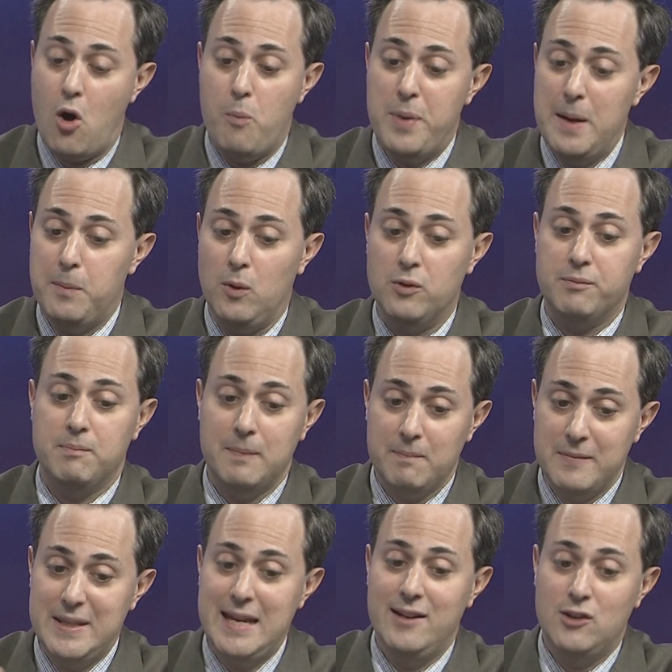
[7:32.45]
People
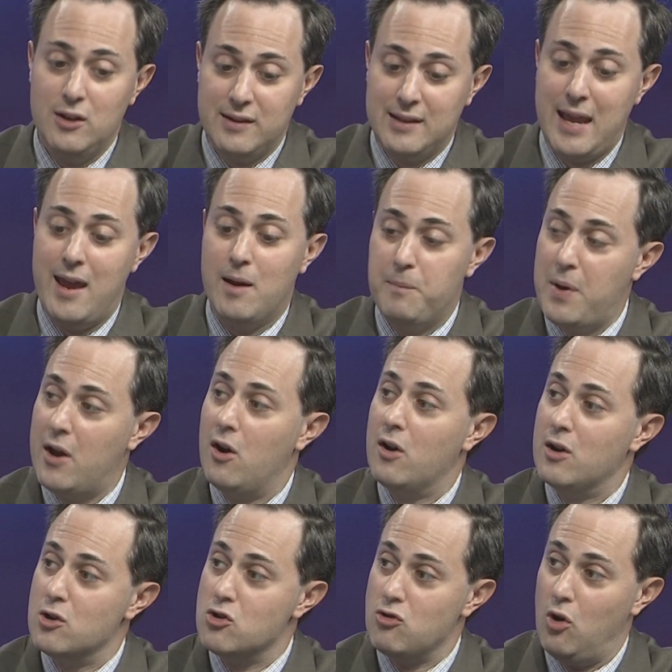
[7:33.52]
need to take better
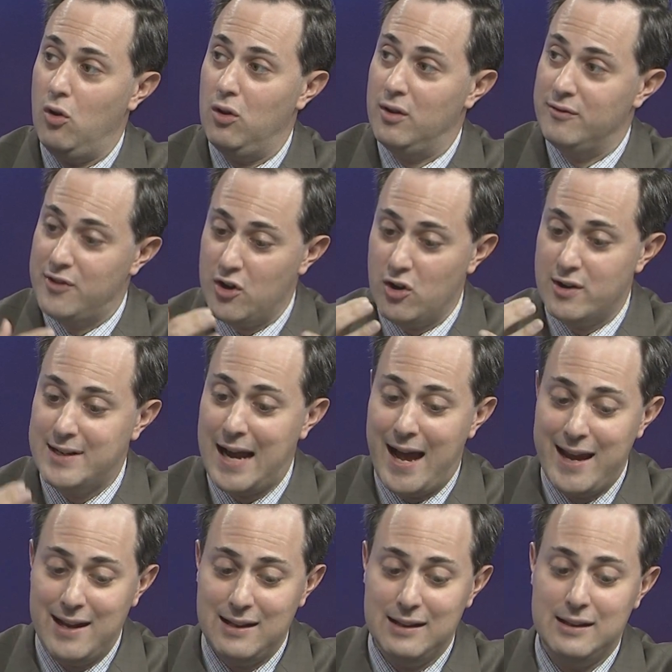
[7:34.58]
control of their
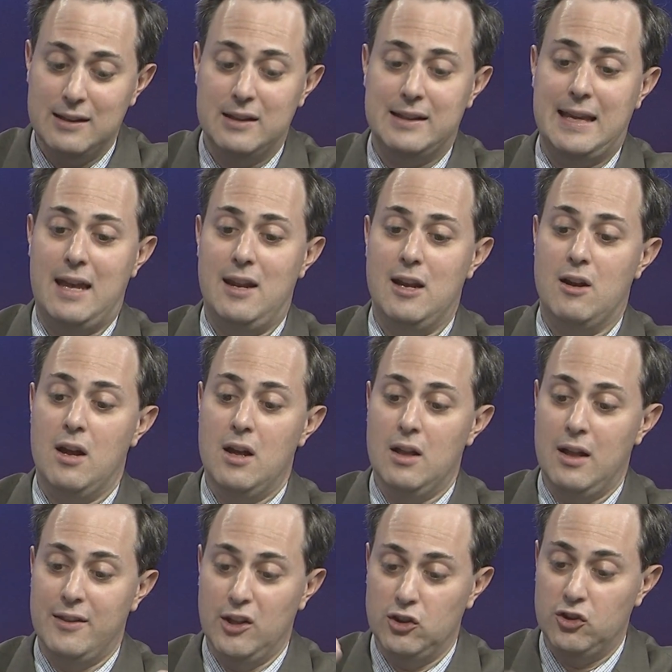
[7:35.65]
diet, getting
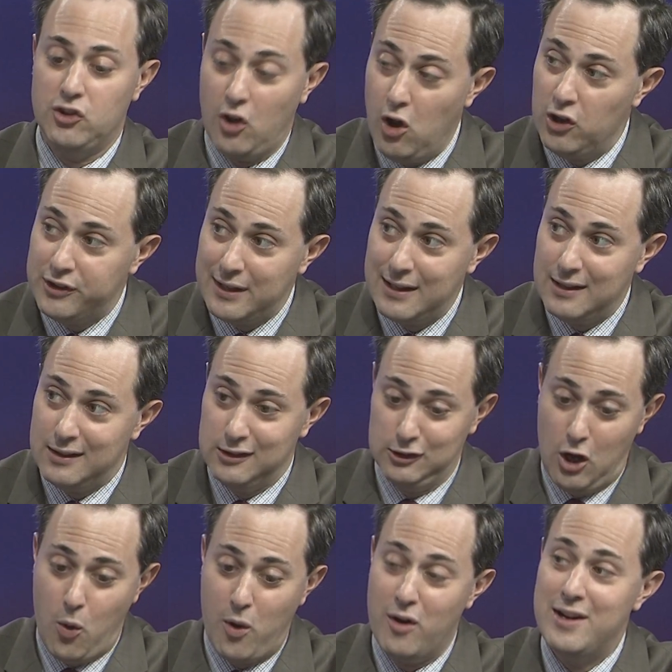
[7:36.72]
the salt
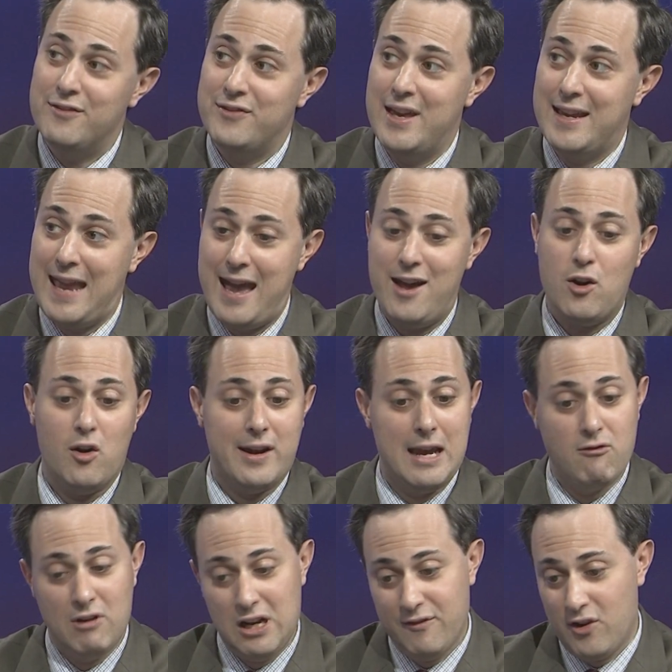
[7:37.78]
lower if they can, or get
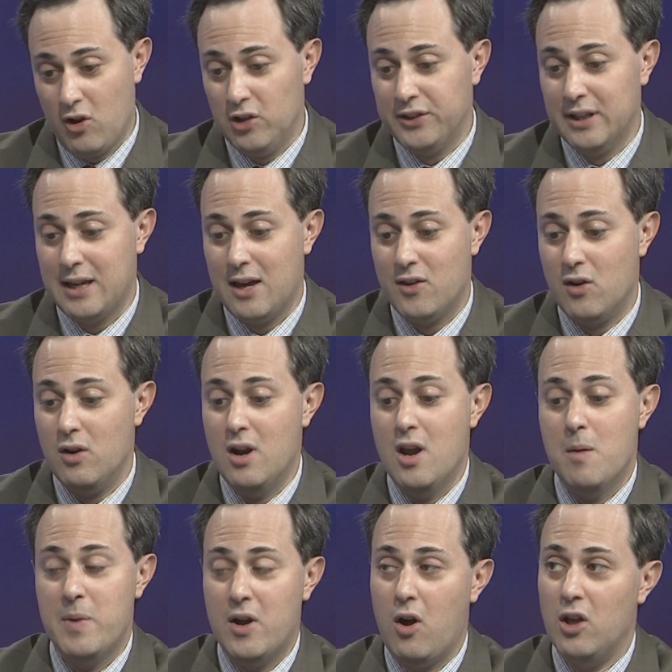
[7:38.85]
rid of it altogether,
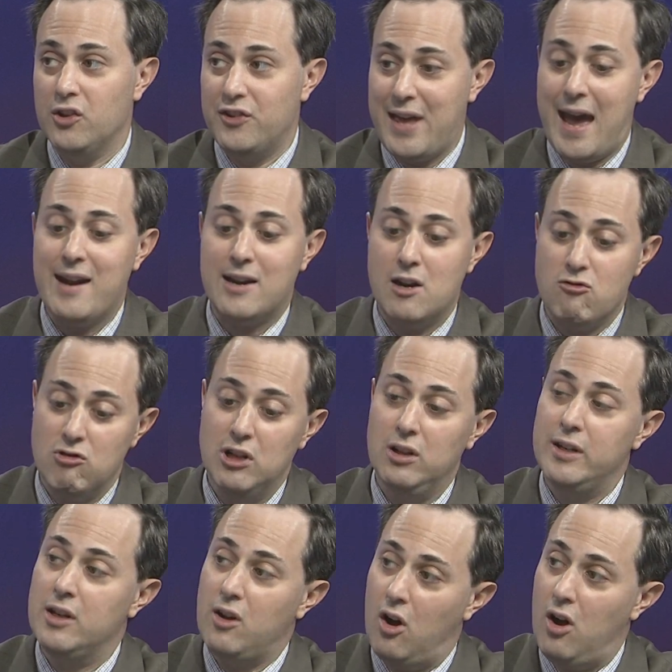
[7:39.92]
because that can
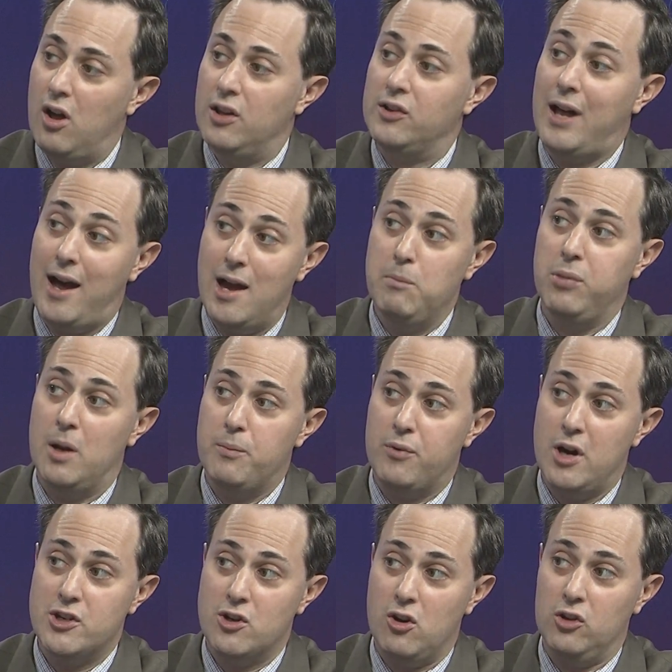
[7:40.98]
really cause high blood
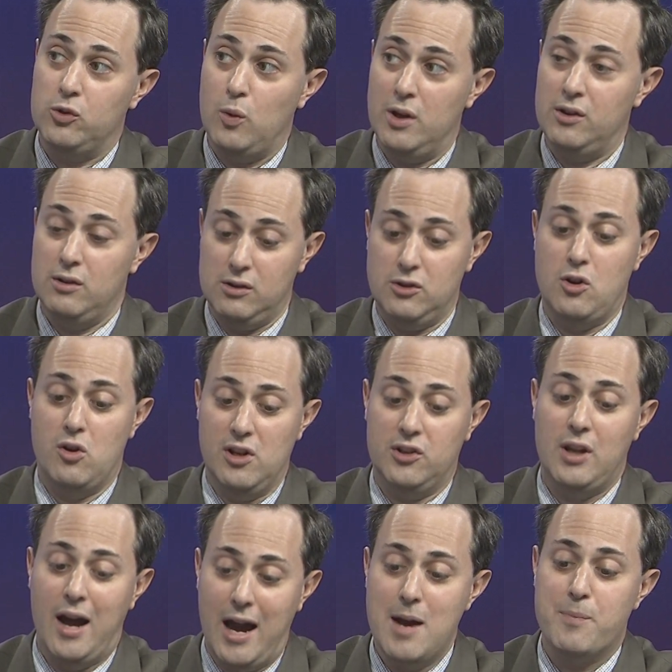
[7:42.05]
pressure, also known as
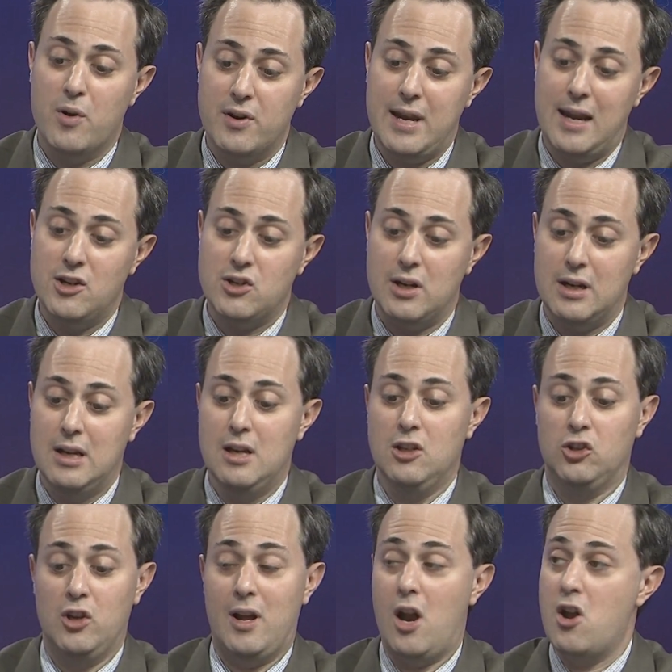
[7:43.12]
hypertension.
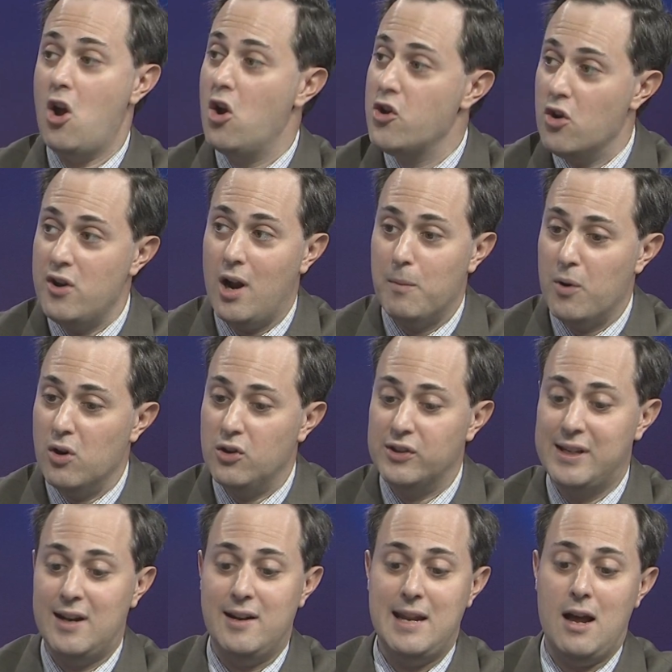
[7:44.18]
So you got to know your numbers,
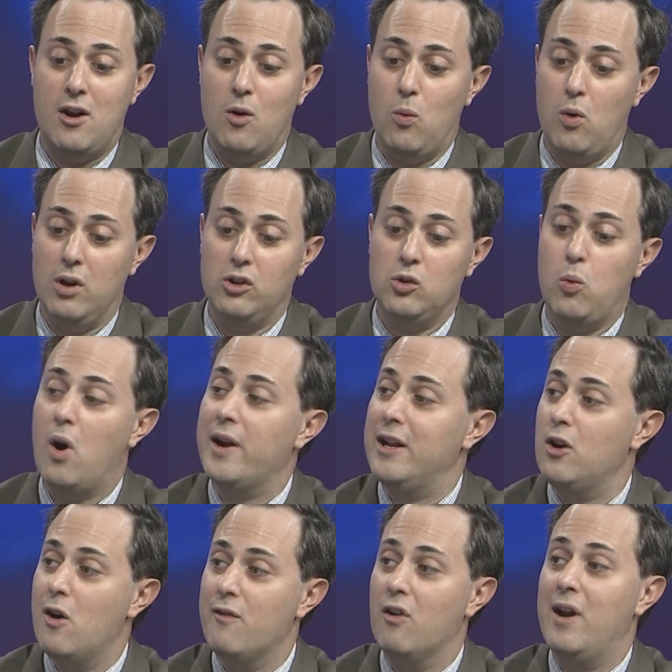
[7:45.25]
get it down to
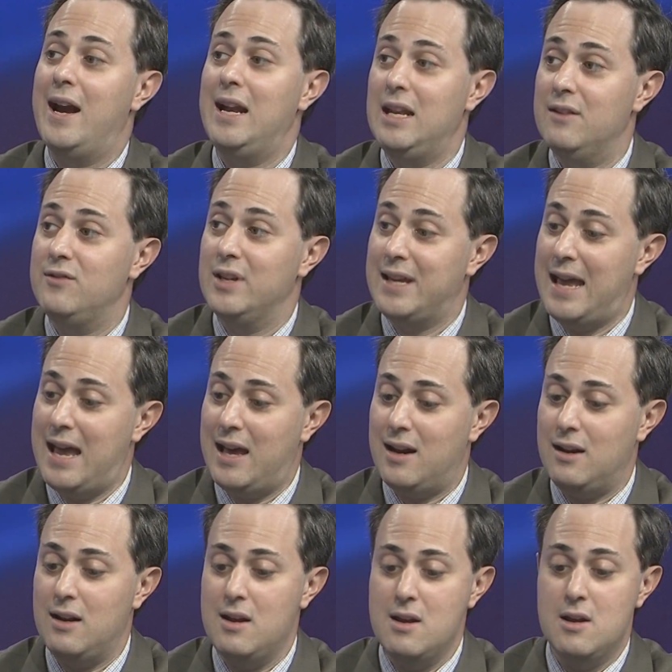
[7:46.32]
120/80 if you can.